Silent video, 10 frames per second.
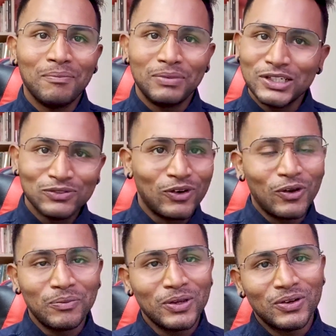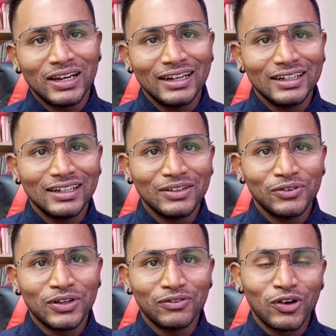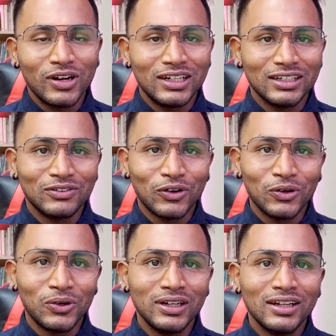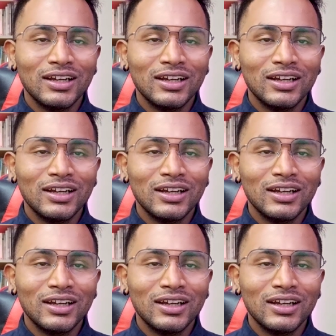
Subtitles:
please follow me on LinkedIn if you have not followed,